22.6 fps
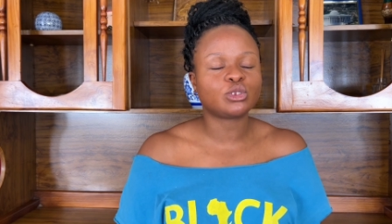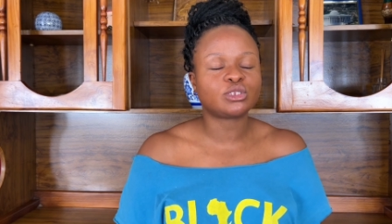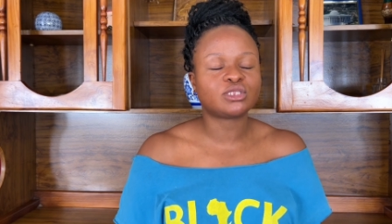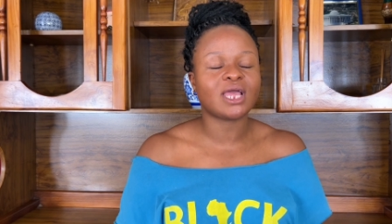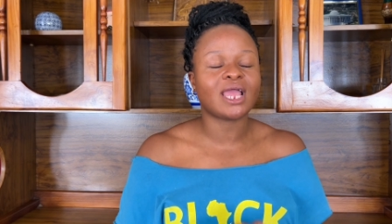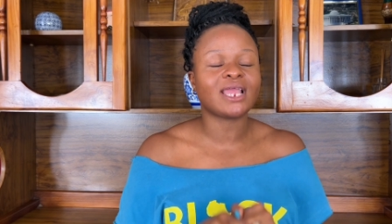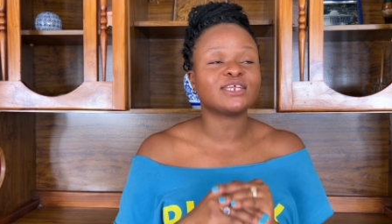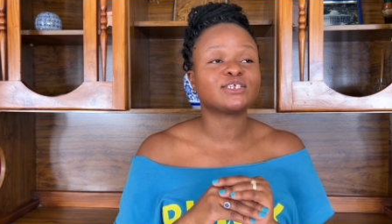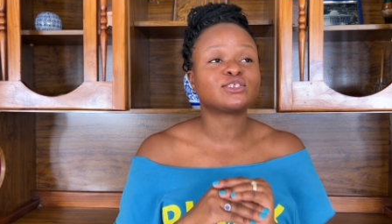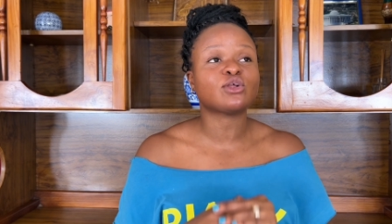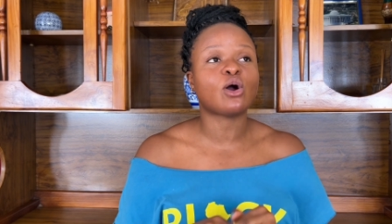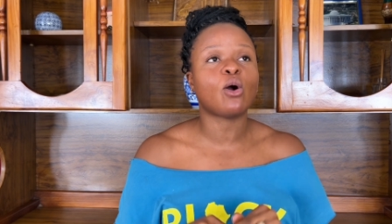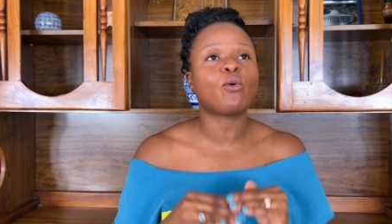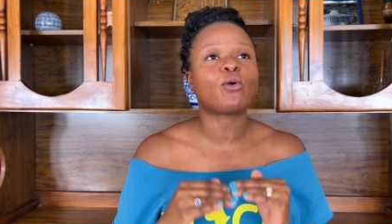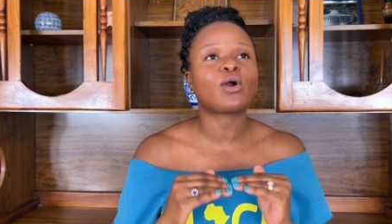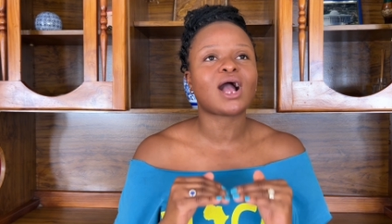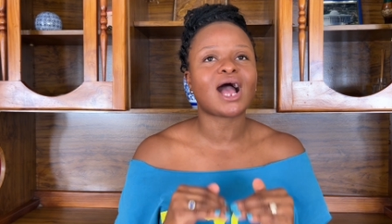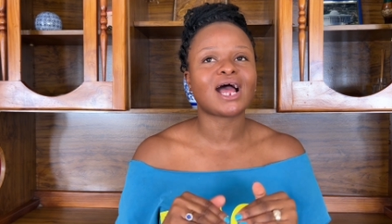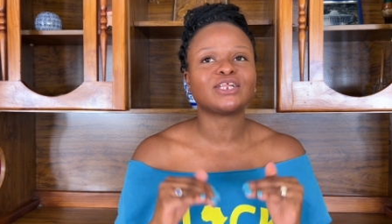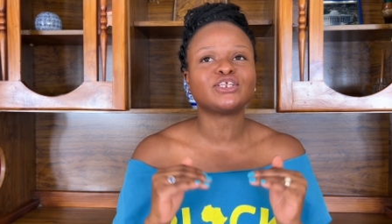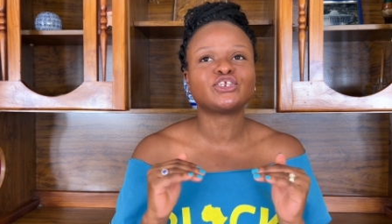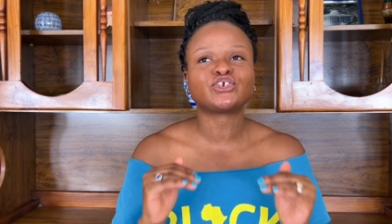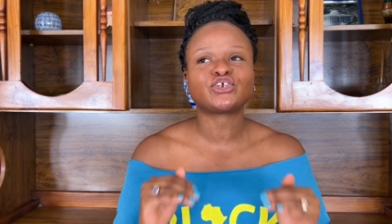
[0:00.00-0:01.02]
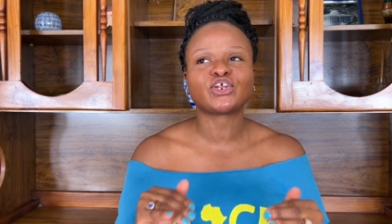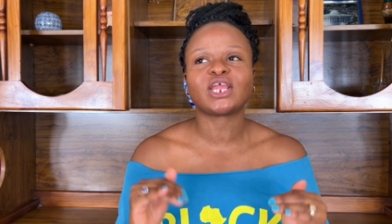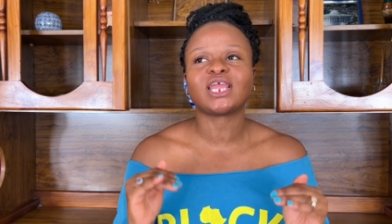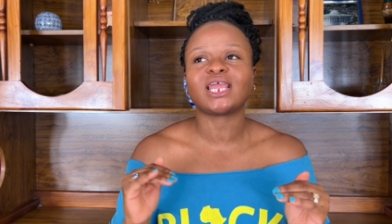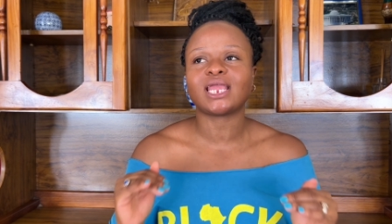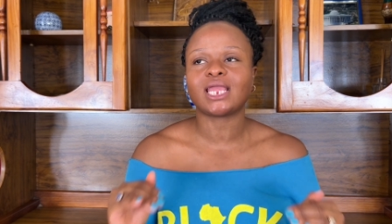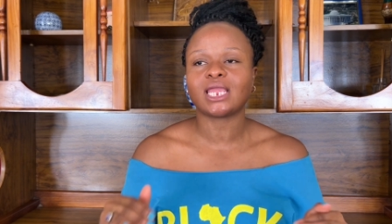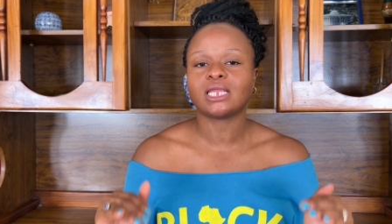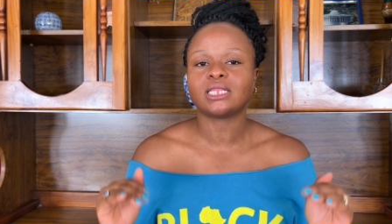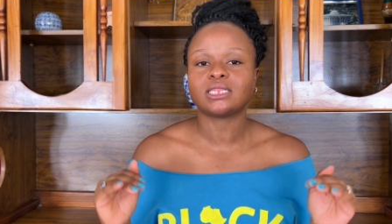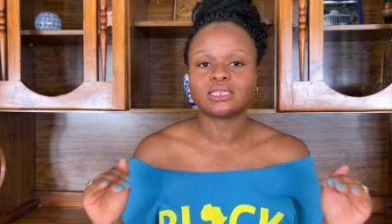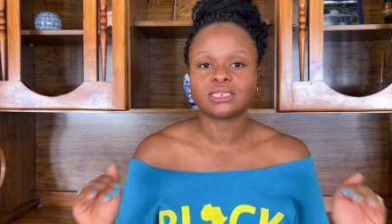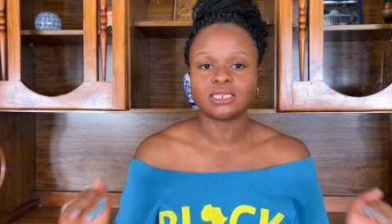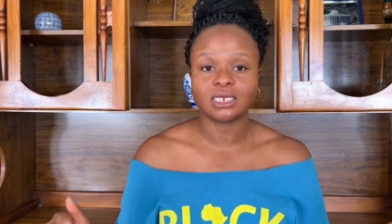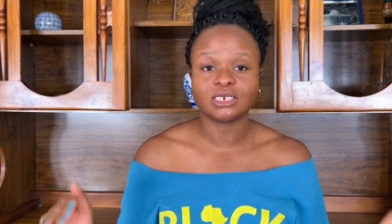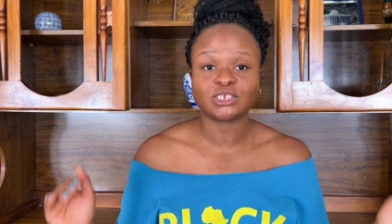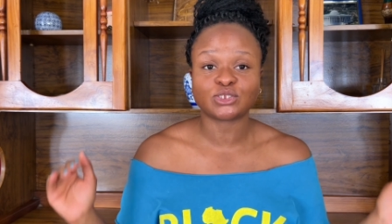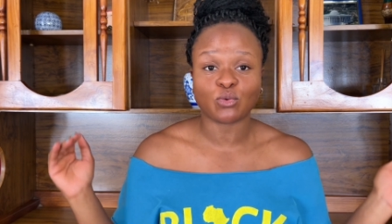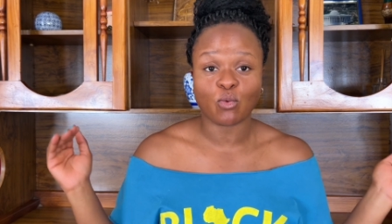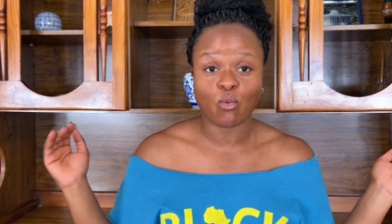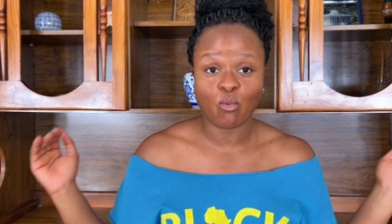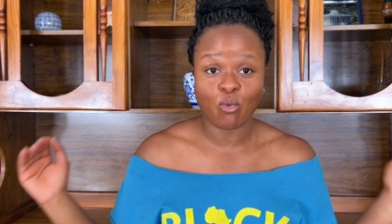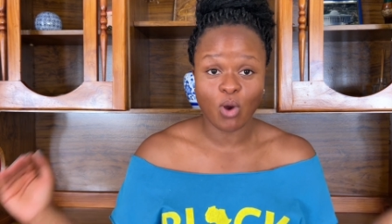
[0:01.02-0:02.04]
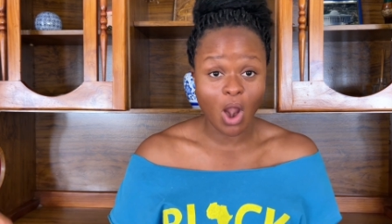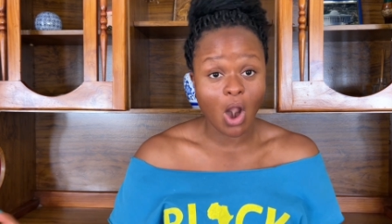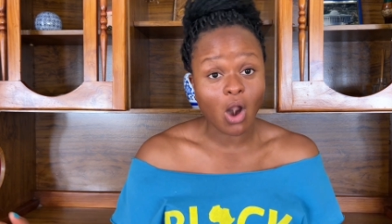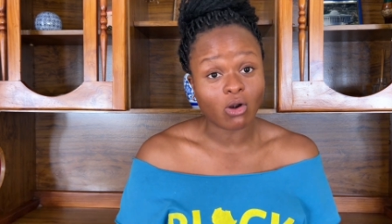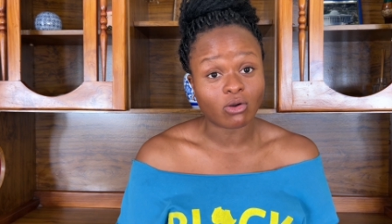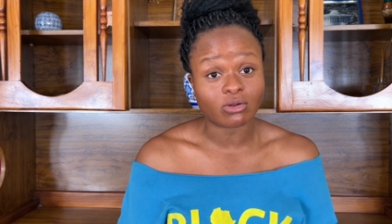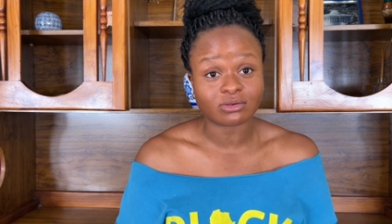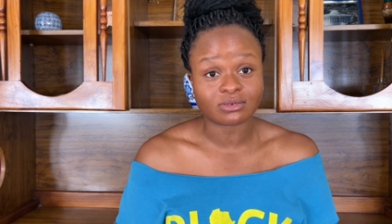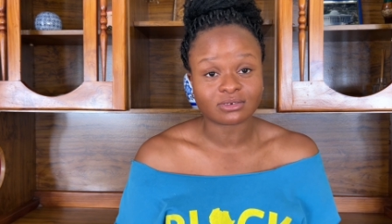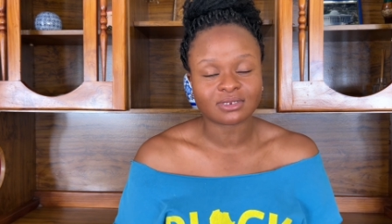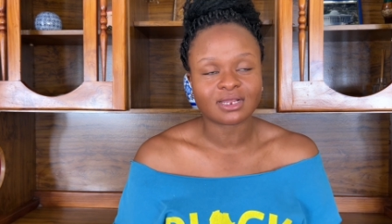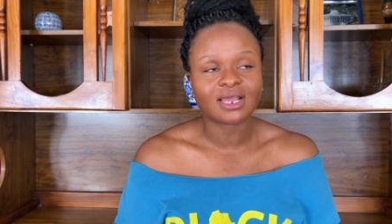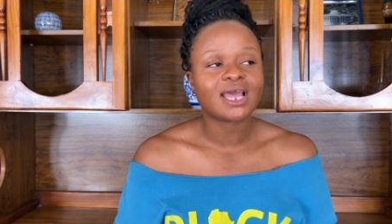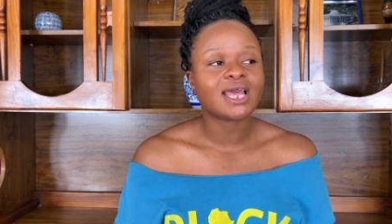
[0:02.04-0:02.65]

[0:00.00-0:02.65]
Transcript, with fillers: there is no country in this world